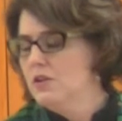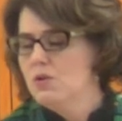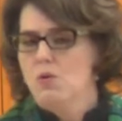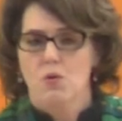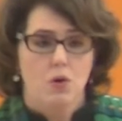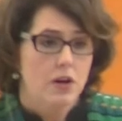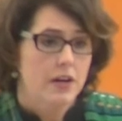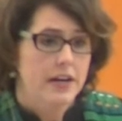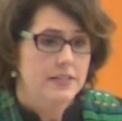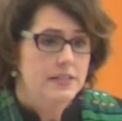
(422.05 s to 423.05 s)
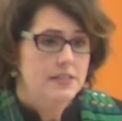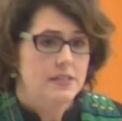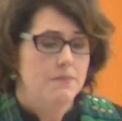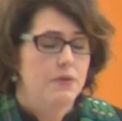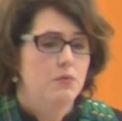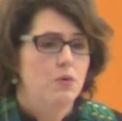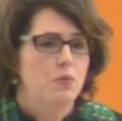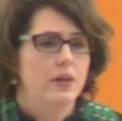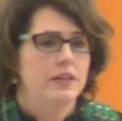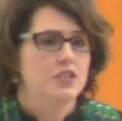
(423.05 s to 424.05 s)
or is it something we're
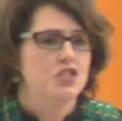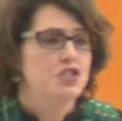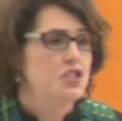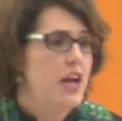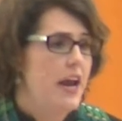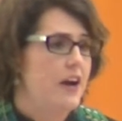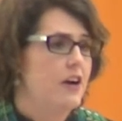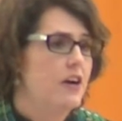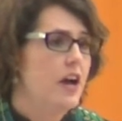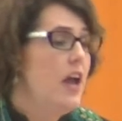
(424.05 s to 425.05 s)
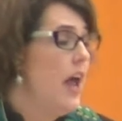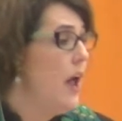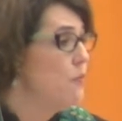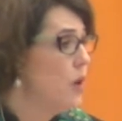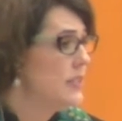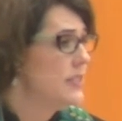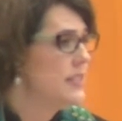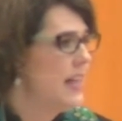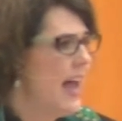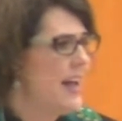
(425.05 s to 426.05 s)
willing to share? And what does
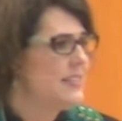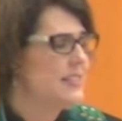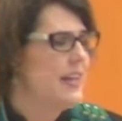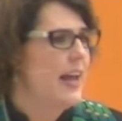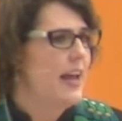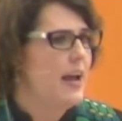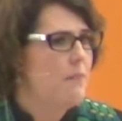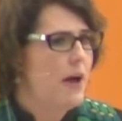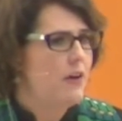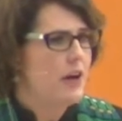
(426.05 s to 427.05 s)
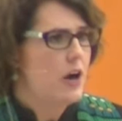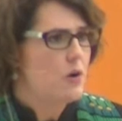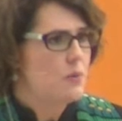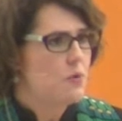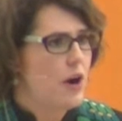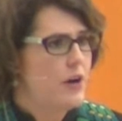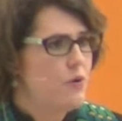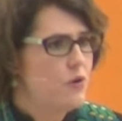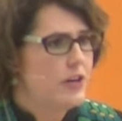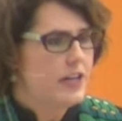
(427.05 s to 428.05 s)
that say about our
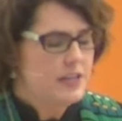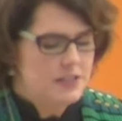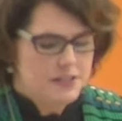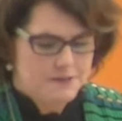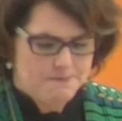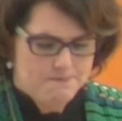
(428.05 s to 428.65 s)
priorities?